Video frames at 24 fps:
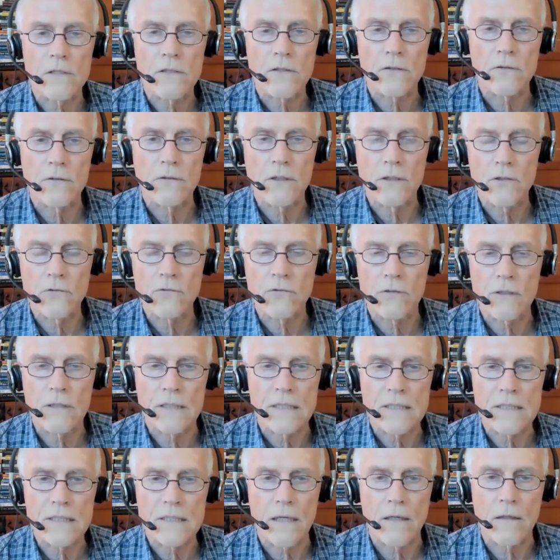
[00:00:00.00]
30
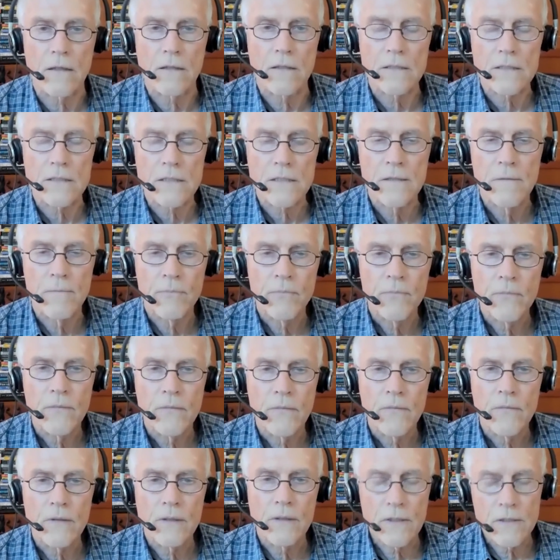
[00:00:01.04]
trillion cells,
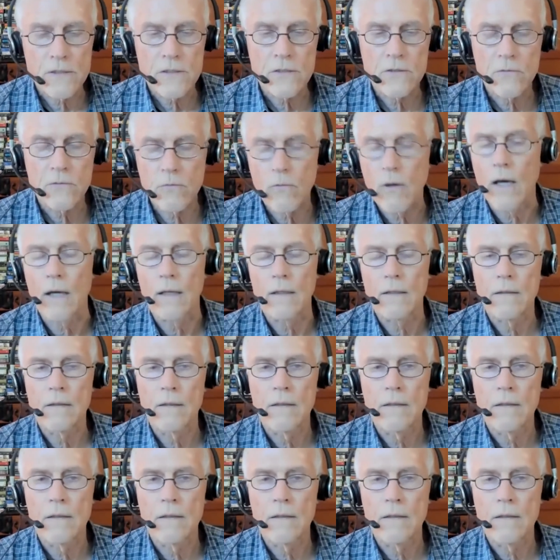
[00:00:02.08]
is to what?